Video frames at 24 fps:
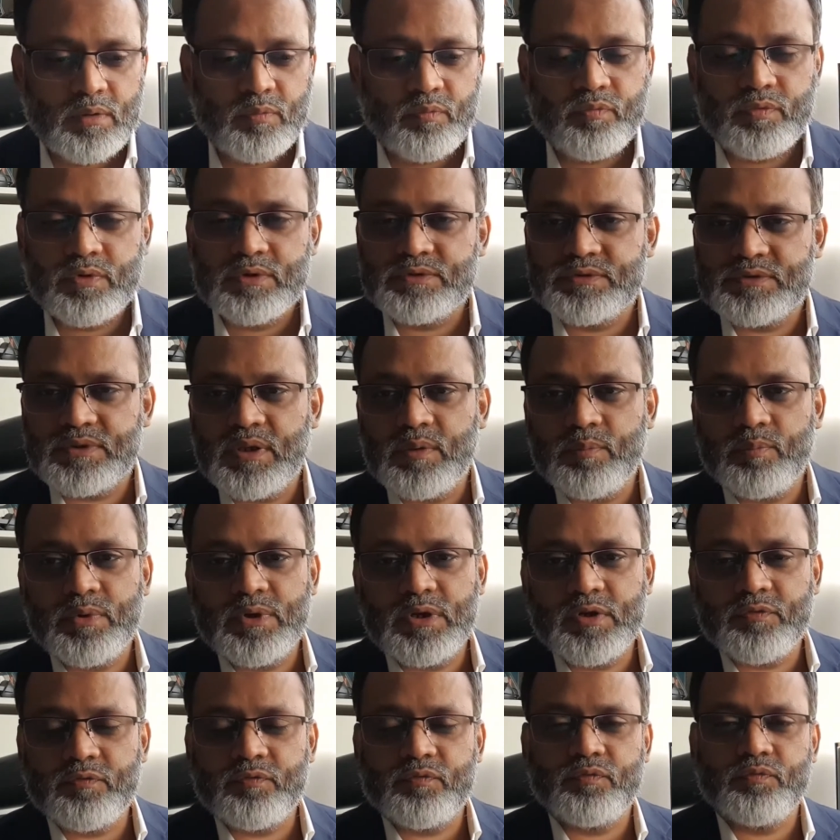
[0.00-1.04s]
For example,
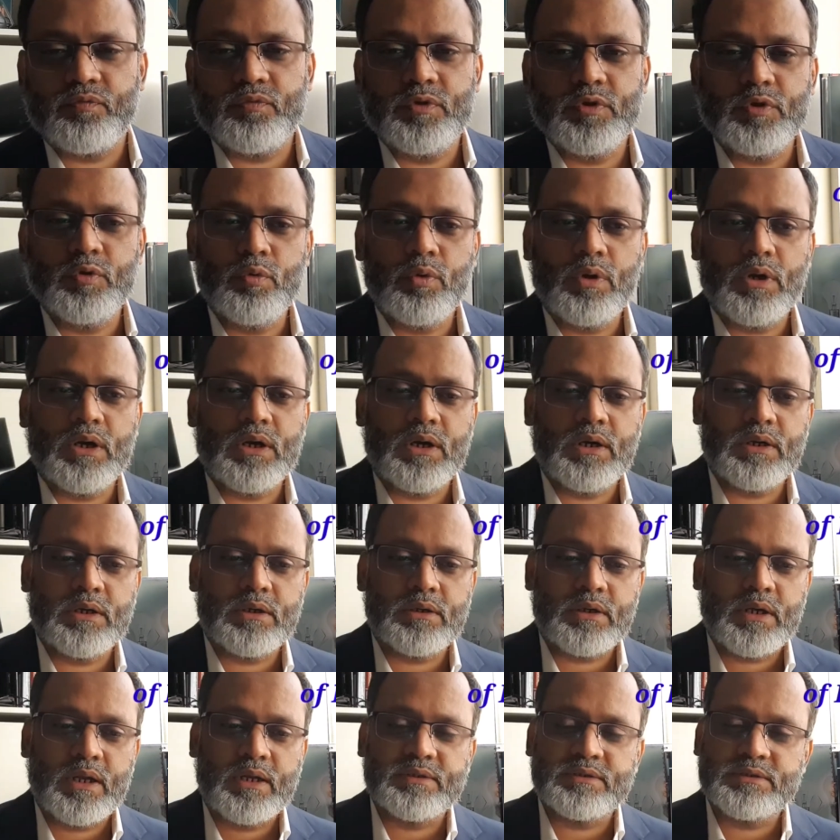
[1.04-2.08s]
if you are
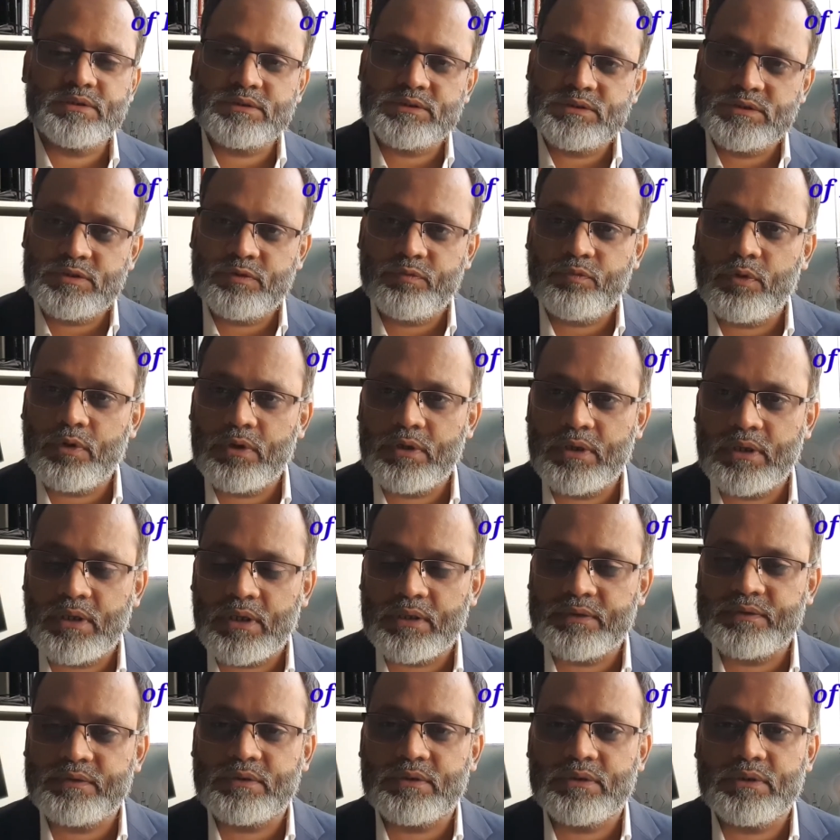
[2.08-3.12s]
as a chief audit
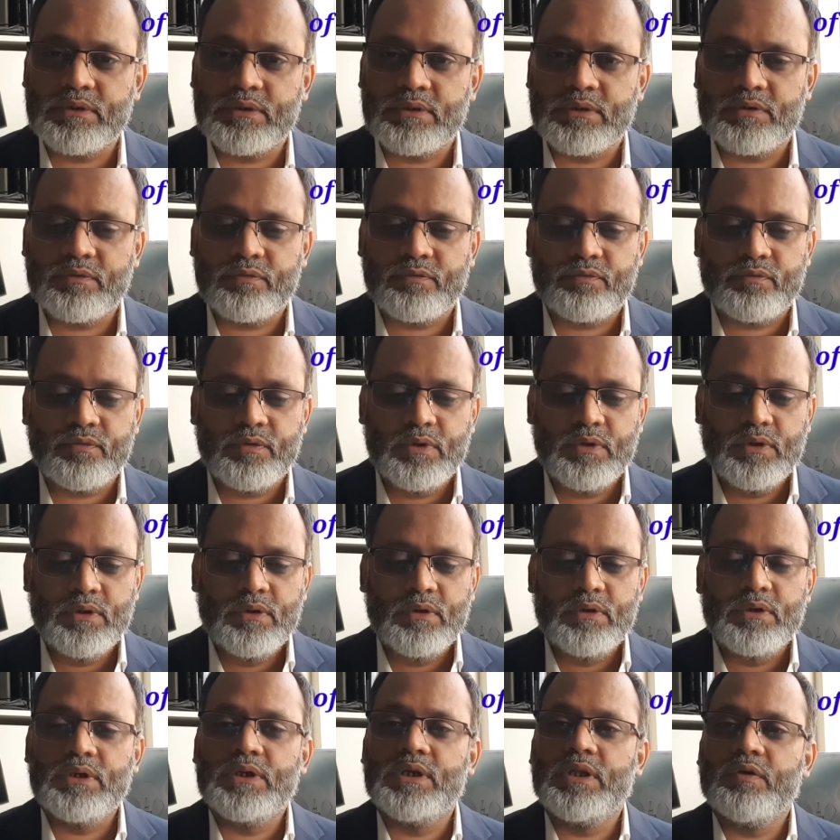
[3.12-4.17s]
executive
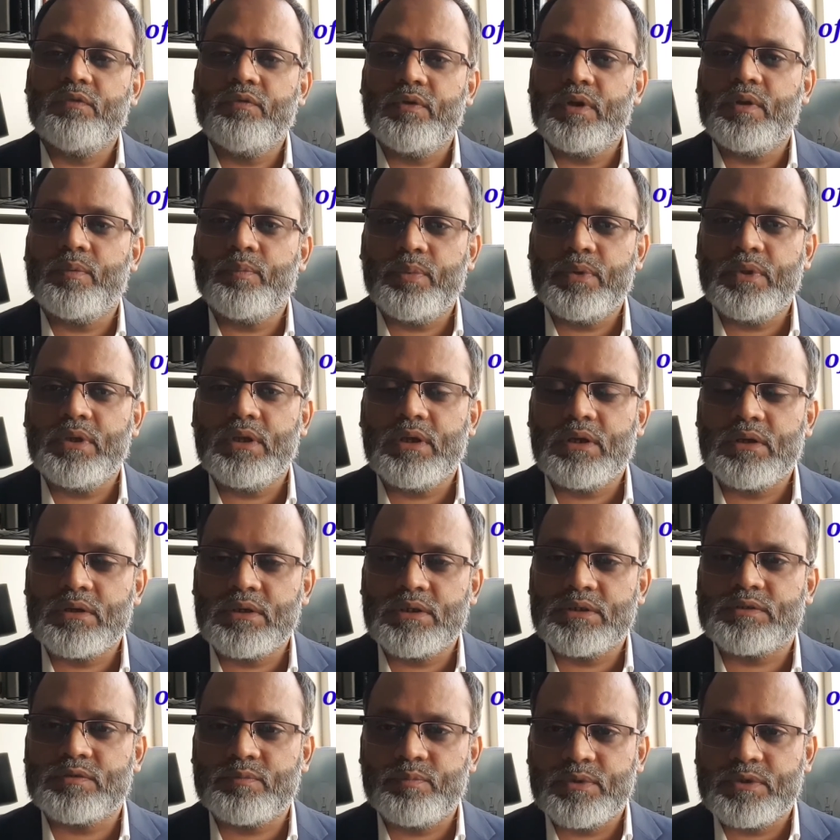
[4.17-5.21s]
developing a
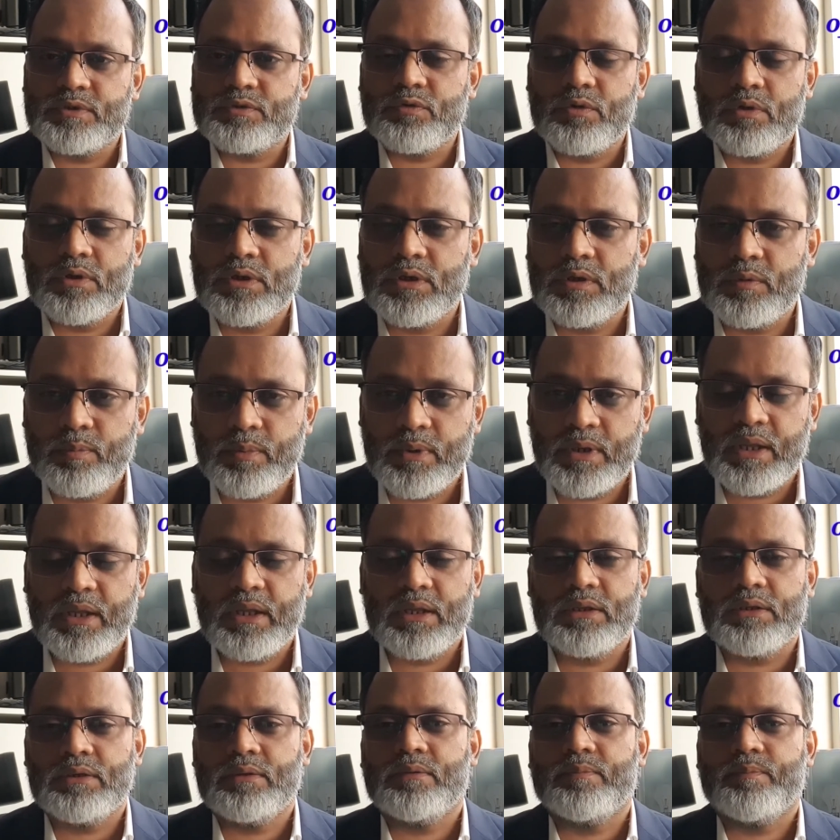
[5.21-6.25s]
risk-based audit
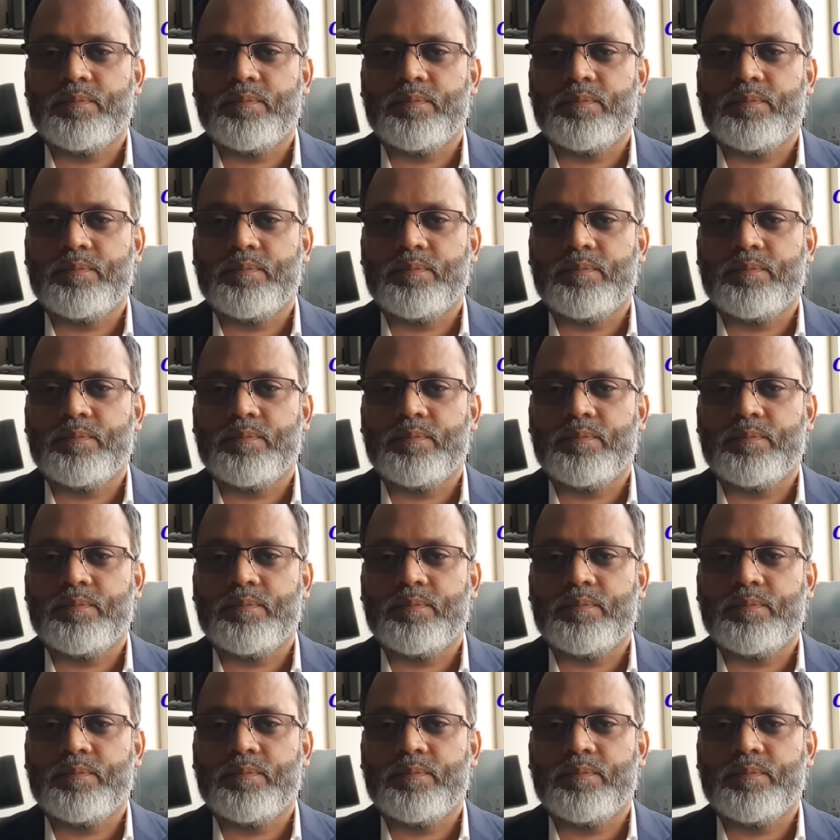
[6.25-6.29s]
plan,